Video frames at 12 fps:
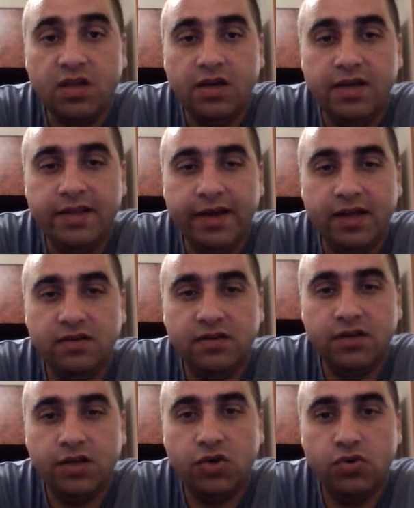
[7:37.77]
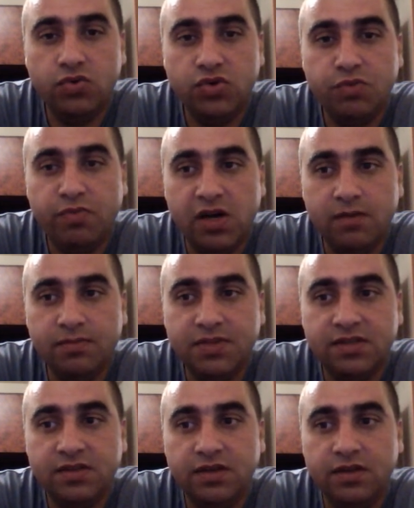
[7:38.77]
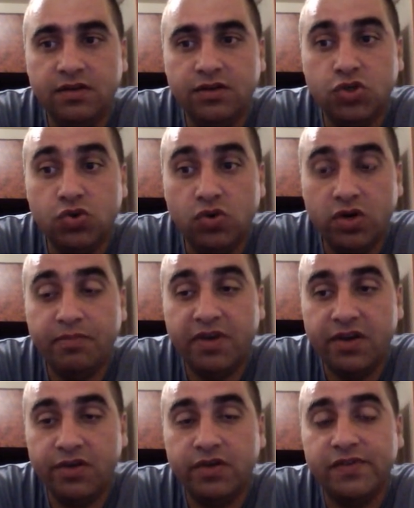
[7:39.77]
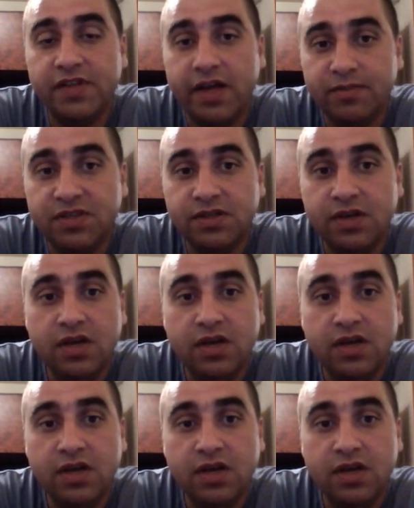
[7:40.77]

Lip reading: It had huge pumps in a short period of times,